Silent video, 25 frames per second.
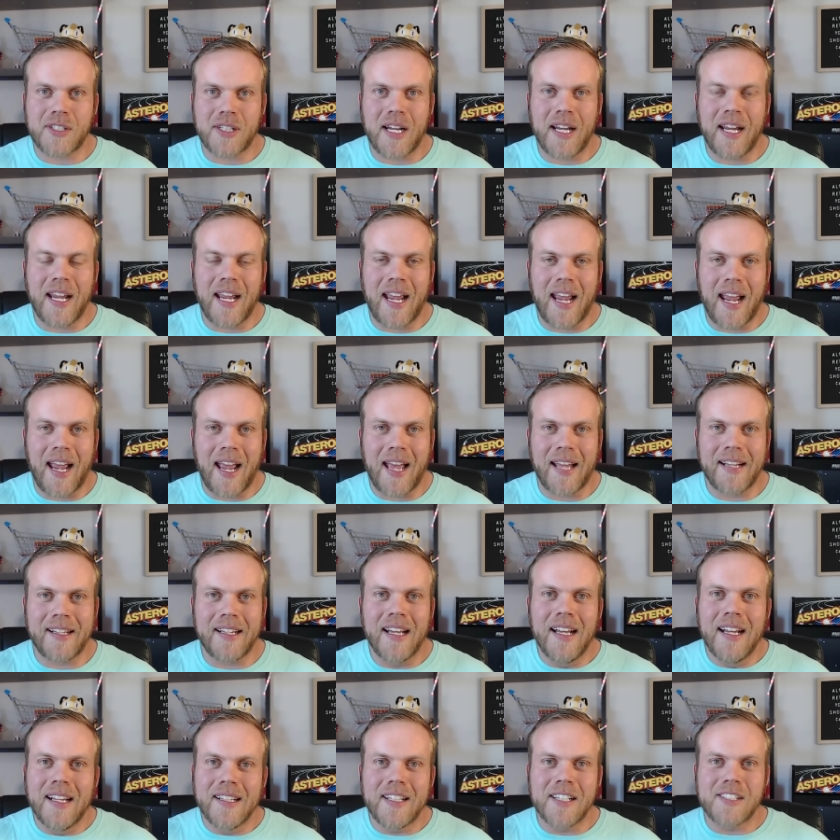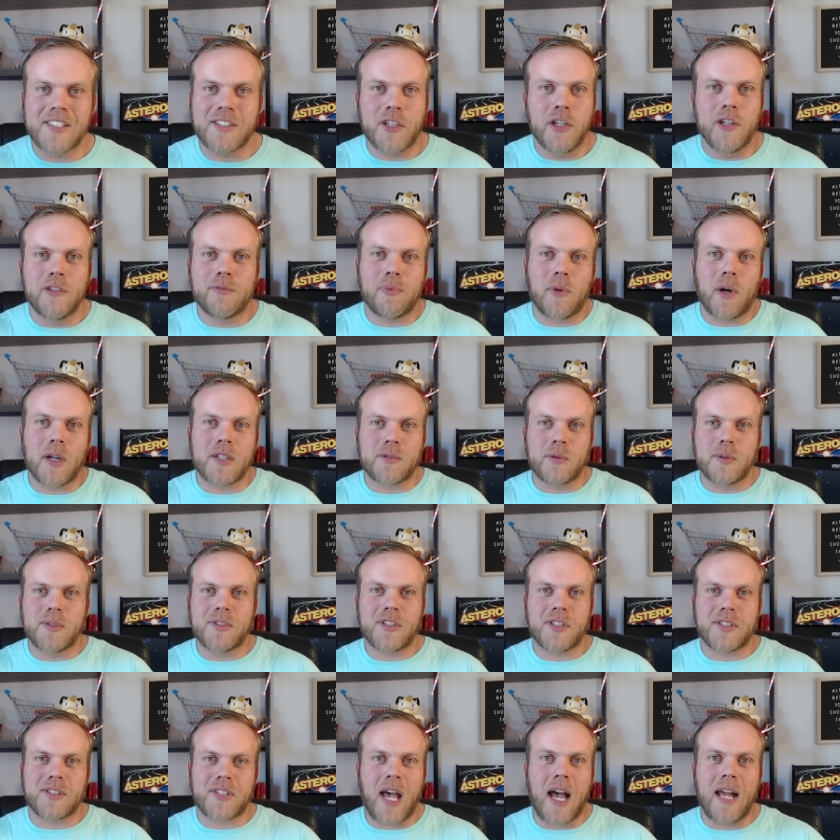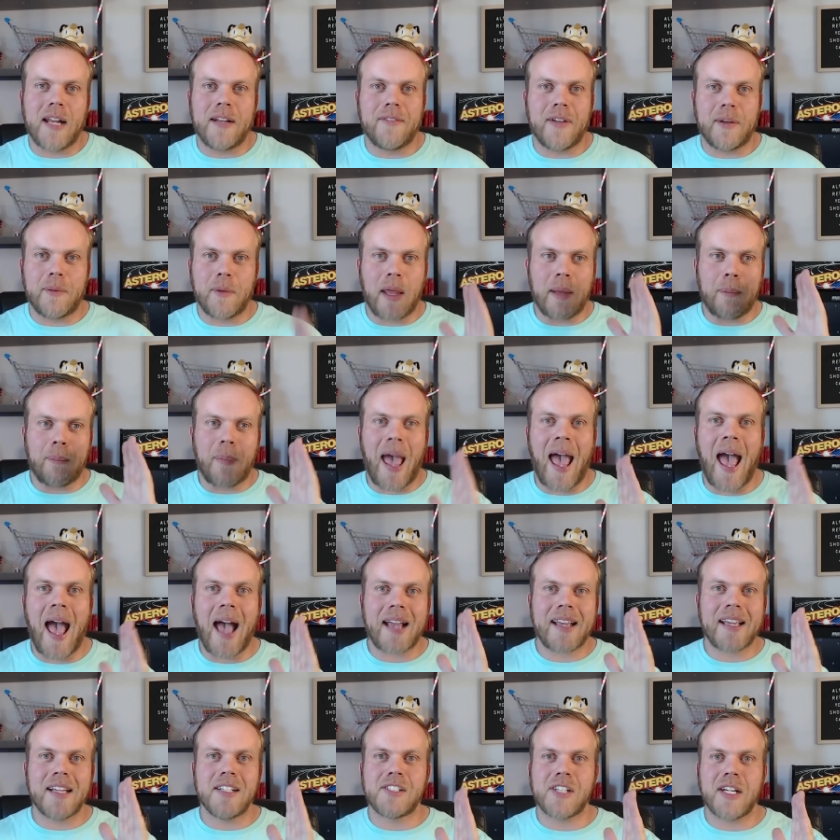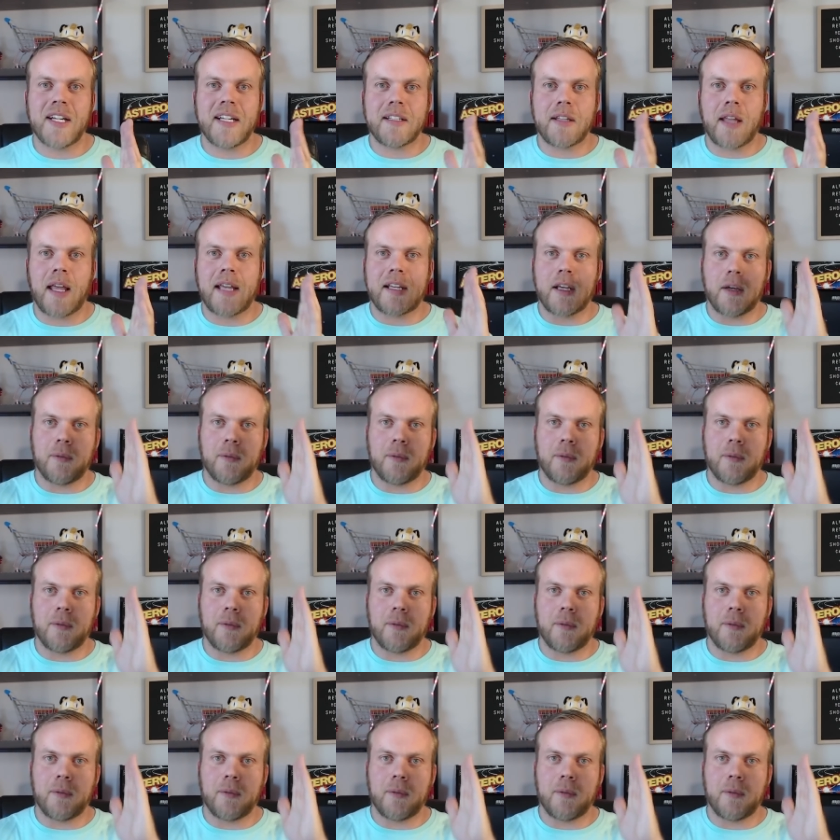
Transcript: and this toothbrush was just kind of in like packaging, like a